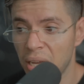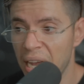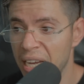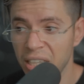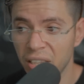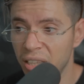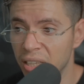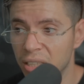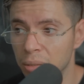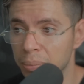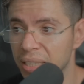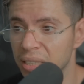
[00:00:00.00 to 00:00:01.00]
Anything
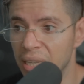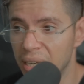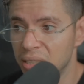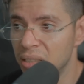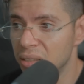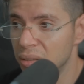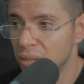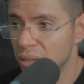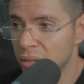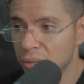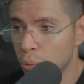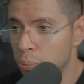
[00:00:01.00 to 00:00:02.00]
can be connected.
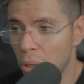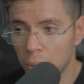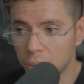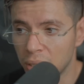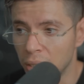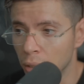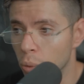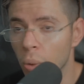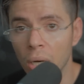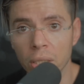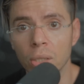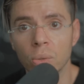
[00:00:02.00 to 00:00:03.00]
They're probably in
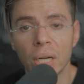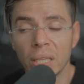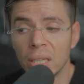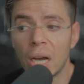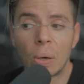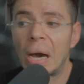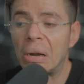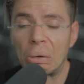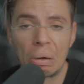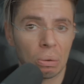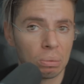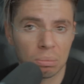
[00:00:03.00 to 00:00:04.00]
Kwangya right now. I don't
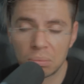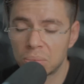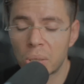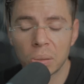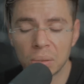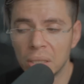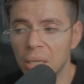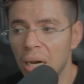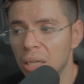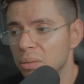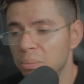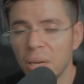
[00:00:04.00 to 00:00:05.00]
know. Probably
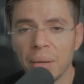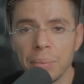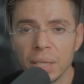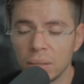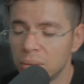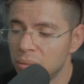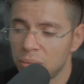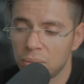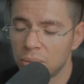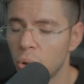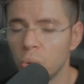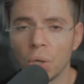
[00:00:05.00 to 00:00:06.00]
not. Maybe.
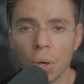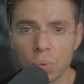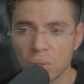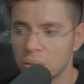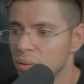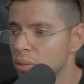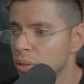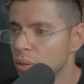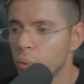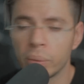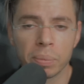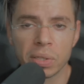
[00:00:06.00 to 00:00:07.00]
Who knows?
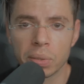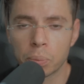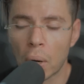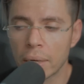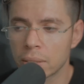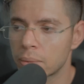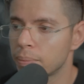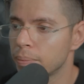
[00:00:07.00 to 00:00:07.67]
Wouldn't be surprised.